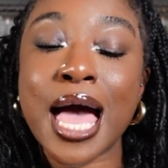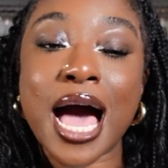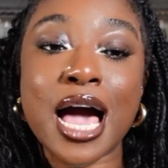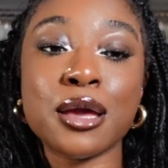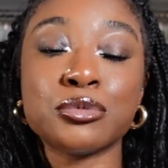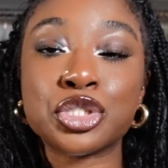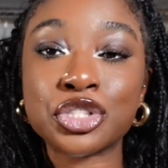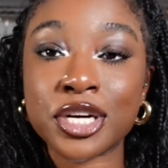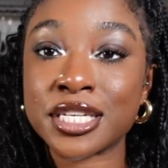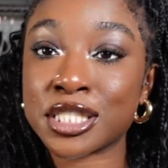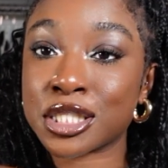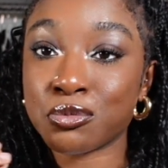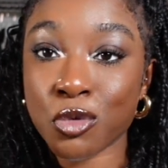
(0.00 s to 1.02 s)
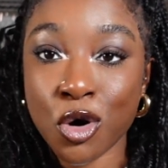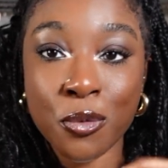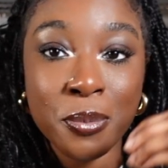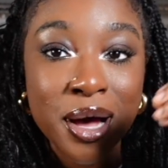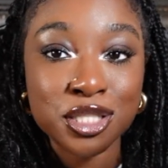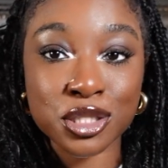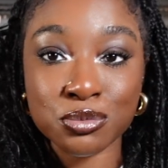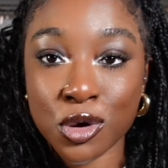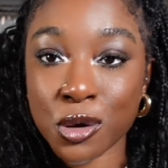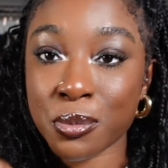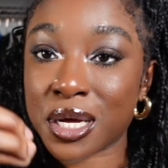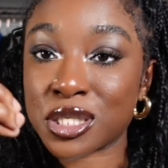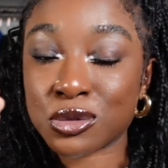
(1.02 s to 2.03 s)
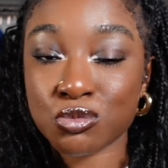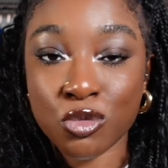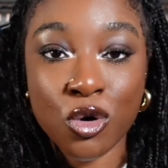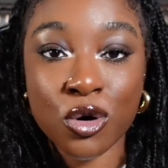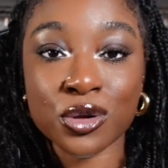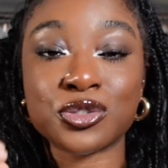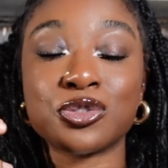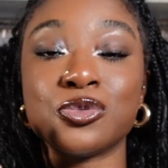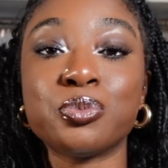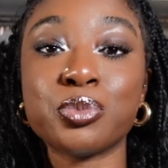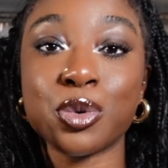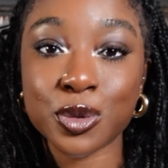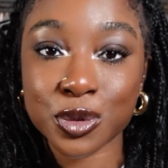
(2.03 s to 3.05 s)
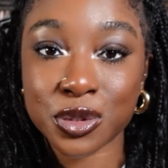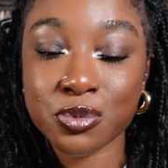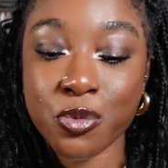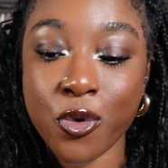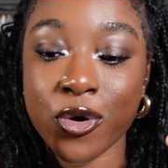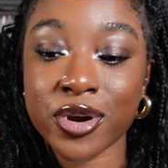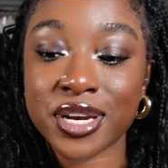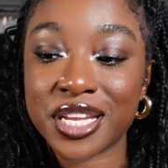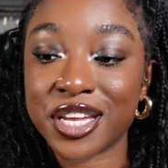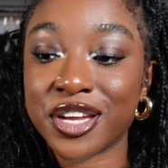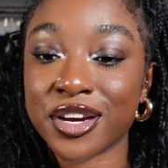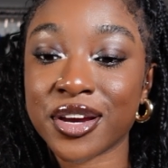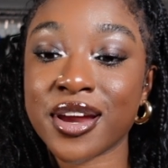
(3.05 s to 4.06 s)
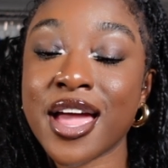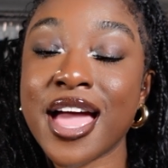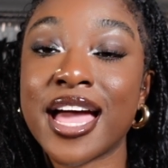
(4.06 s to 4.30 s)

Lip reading: I'm trying small by small by small to post more on here.